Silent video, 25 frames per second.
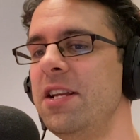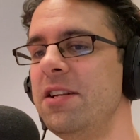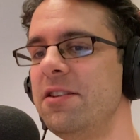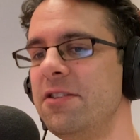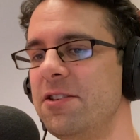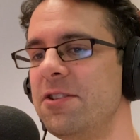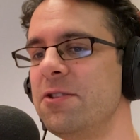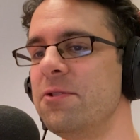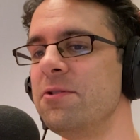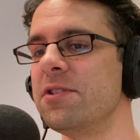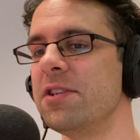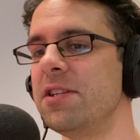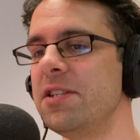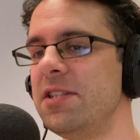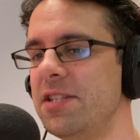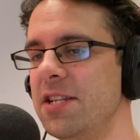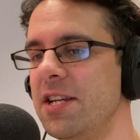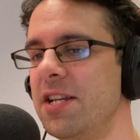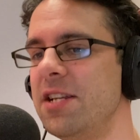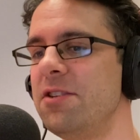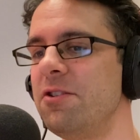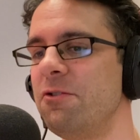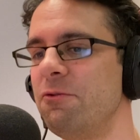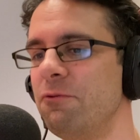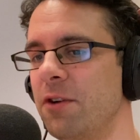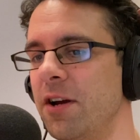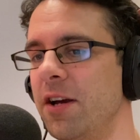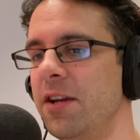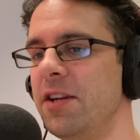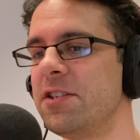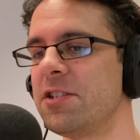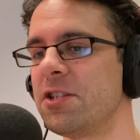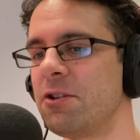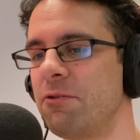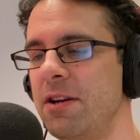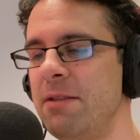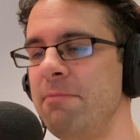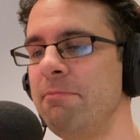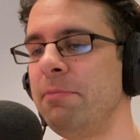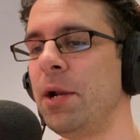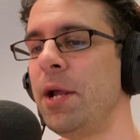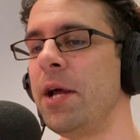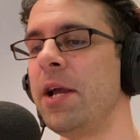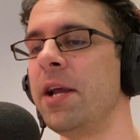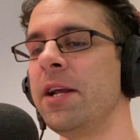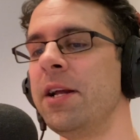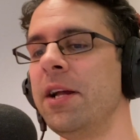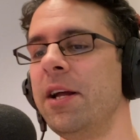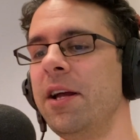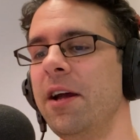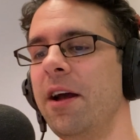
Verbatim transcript: de Souza did write a screenplay,